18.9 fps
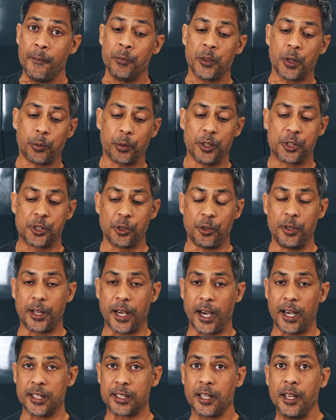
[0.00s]
Then we're going to show you
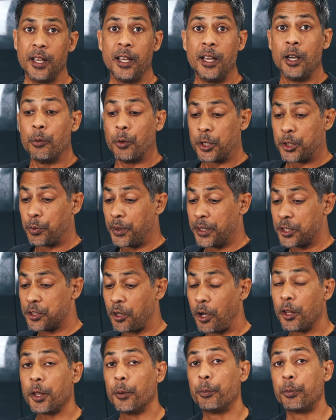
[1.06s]
guys, once we
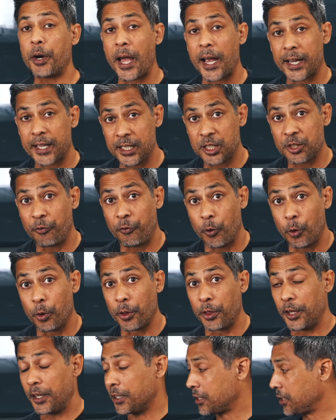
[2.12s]
install the brackets for
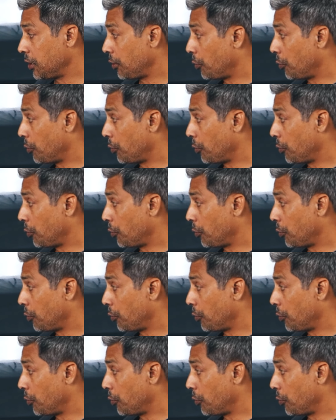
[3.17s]
this,